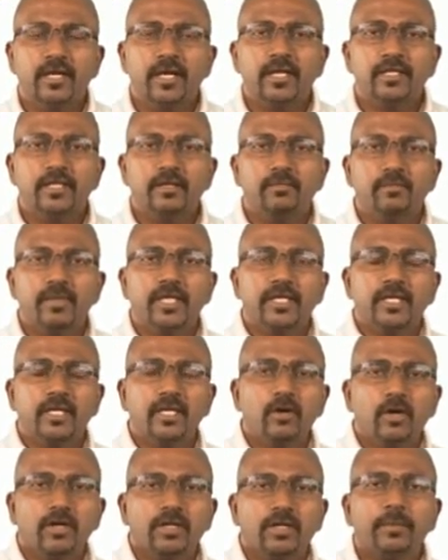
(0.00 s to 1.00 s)
and the
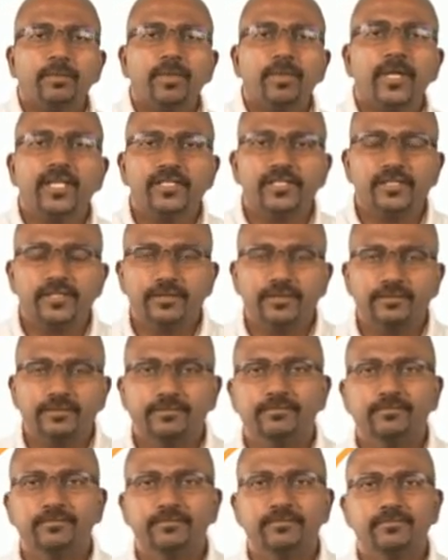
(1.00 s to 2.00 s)
material got replenished
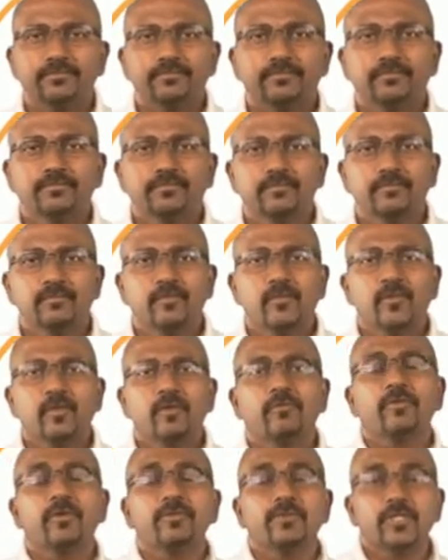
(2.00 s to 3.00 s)

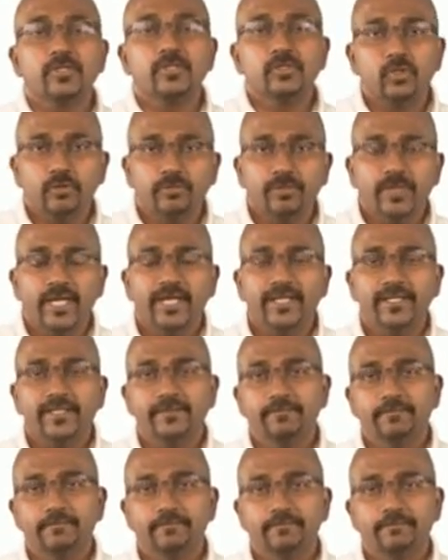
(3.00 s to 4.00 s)
from the store behind.